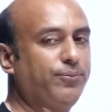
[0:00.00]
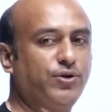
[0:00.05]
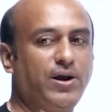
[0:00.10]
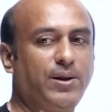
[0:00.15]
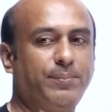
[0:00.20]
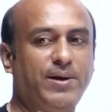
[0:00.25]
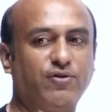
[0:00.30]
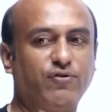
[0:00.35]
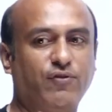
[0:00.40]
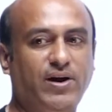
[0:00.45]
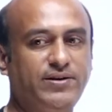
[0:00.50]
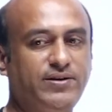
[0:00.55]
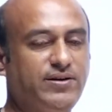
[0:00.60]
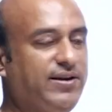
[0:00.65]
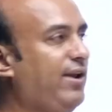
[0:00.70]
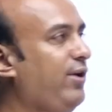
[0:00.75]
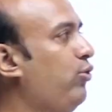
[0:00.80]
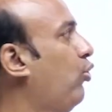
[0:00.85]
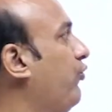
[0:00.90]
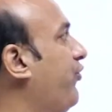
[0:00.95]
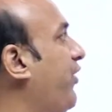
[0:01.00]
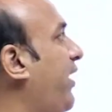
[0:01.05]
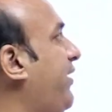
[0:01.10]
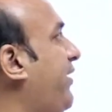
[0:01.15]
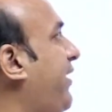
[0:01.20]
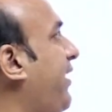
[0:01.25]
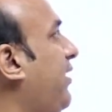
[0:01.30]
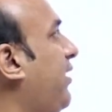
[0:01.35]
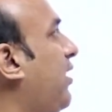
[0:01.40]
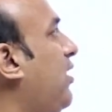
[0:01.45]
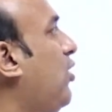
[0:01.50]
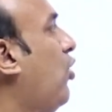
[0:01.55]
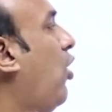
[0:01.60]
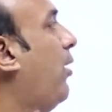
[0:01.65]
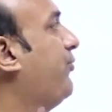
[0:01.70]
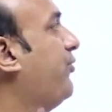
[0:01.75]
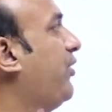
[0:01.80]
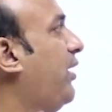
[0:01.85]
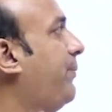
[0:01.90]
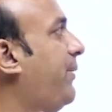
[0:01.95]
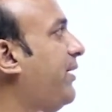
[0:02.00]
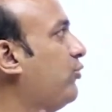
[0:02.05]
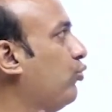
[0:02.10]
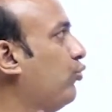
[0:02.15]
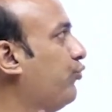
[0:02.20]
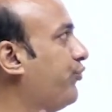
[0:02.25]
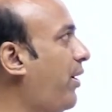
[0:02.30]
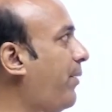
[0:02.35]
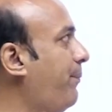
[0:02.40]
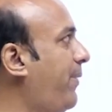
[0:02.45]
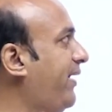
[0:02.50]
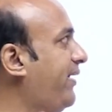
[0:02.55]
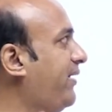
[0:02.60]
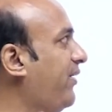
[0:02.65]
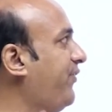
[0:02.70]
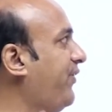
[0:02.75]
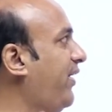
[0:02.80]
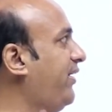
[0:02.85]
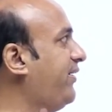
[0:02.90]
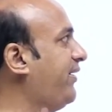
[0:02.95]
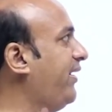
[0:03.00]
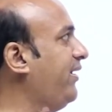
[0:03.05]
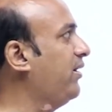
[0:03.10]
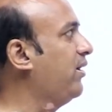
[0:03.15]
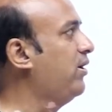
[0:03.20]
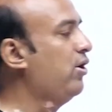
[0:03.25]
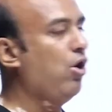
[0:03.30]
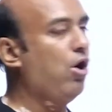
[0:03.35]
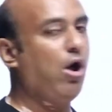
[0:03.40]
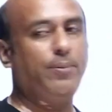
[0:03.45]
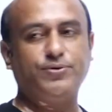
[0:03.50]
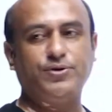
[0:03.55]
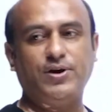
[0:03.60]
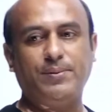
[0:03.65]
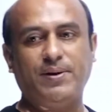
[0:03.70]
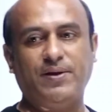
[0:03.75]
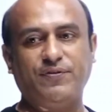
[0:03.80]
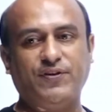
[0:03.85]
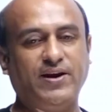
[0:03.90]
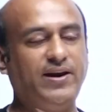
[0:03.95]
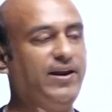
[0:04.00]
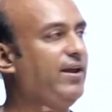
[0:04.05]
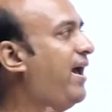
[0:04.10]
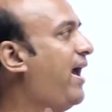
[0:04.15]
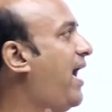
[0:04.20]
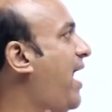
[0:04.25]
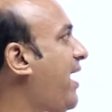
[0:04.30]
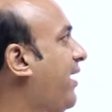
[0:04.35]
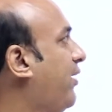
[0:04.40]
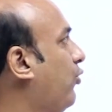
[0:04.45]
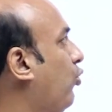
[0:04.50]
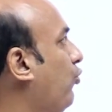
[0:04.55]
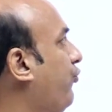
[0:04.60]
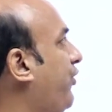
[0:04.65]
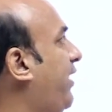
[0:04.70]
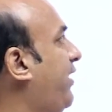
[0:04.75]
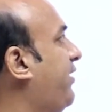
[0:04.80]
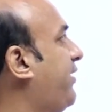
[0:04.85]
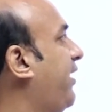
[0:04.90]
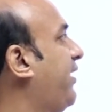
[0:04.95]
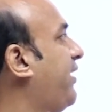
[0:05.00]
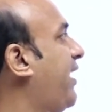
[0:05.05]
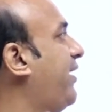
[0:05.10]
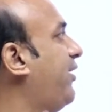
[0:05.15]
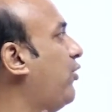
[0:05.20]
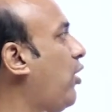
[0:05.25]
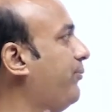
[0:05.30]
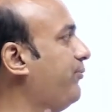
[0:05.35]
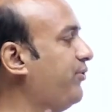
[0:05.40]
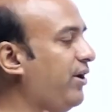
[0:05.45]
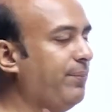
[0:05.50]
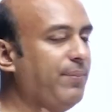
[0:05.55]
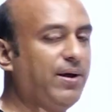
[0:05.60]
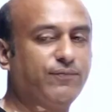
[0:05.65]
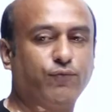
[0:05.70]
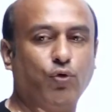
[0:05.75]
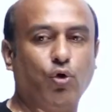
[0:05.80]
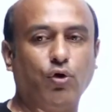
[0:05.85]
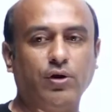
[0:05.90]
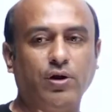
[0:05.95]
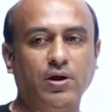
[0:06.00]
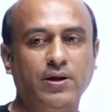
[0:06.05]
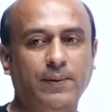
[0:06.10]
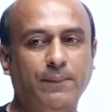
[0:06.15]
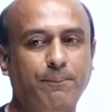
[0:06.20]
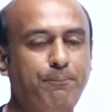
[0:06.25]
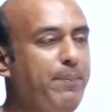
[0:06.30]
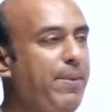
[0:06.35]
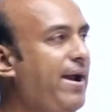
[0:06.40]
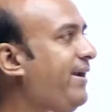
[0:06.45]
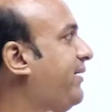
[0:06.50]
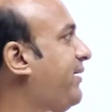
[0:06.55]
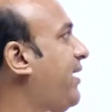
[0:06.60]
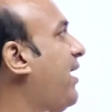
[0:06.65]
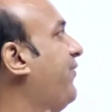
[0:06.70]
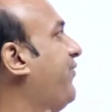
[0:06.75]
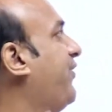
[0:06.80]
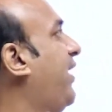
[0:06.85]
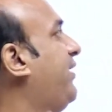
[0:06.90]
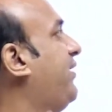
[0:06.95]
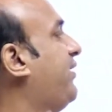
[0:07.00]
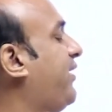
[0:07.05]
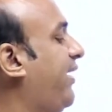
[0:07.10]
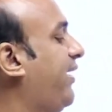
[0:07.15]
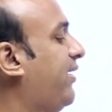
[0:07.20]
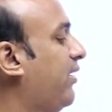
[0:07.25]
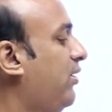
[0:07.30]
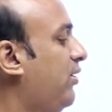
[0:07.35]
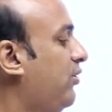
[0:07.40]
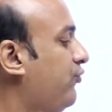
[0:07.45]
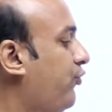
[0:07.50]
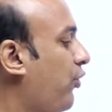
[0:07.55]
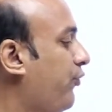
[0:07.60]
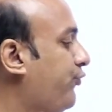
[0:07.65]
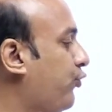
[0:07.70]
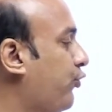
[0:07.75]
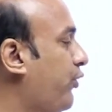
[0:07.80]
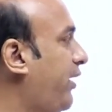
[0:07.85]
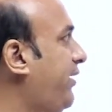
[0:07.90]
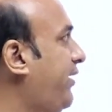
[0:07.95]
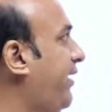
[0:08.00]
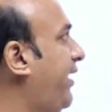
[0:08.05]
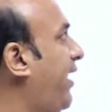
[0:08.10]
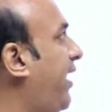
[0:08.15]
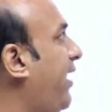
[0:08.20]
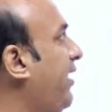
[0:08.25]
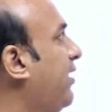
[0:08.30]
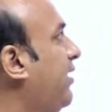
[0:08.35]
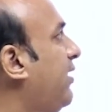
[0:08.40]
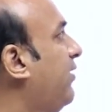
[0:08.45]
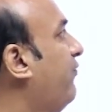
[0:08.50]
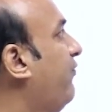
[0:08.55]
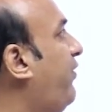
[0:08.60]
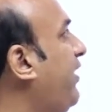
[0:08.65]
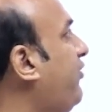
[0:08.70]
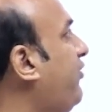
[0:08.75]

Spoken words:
number 1 telocentric, option number 2 some metacentric, option number 3 acrocentric, and option number 4 metacentric. So student, here which